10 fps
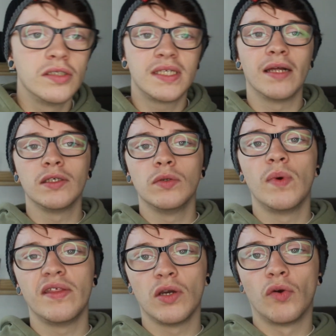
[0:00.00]
tell you
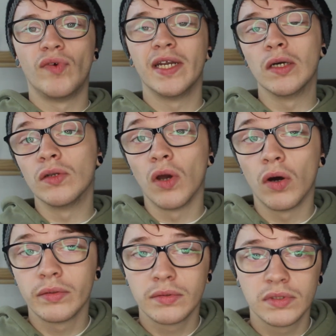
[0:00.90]
whether you're ready or not
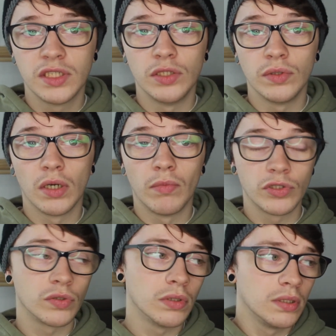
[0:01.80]
to do your
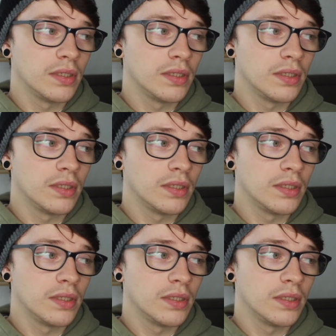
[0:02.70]
module.